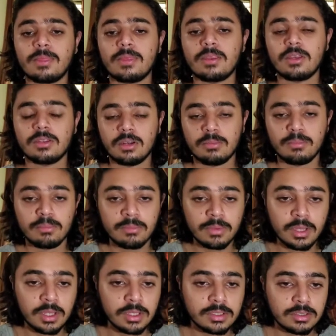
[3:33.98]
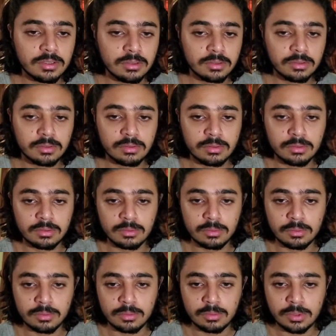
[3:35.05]
Yep. So
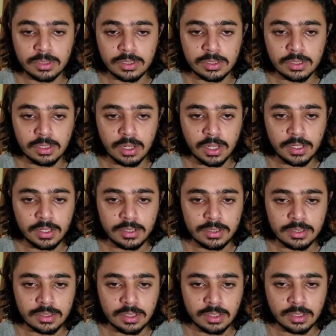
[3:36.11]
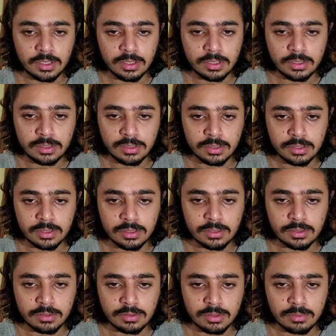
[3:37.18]
once the light is done,
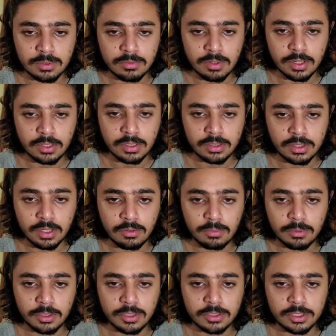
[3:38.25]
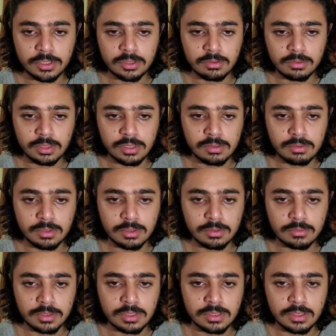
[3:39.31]
looks about right. Now I'm going to adjust the wheels because the
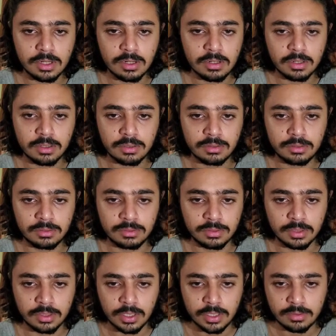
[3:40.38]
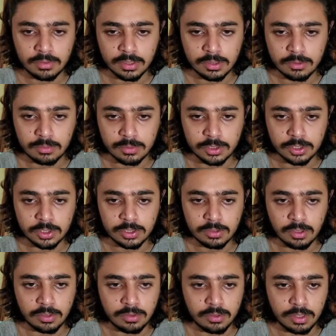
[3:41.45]
wheels are gathering too much
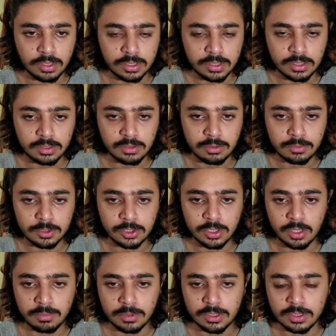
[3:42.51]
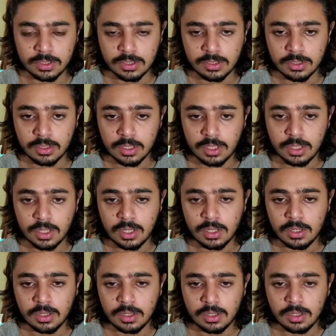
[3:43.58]
contrast and too much sharpness.
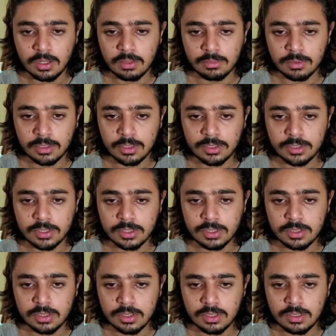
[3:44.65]
I'm going to adjust these.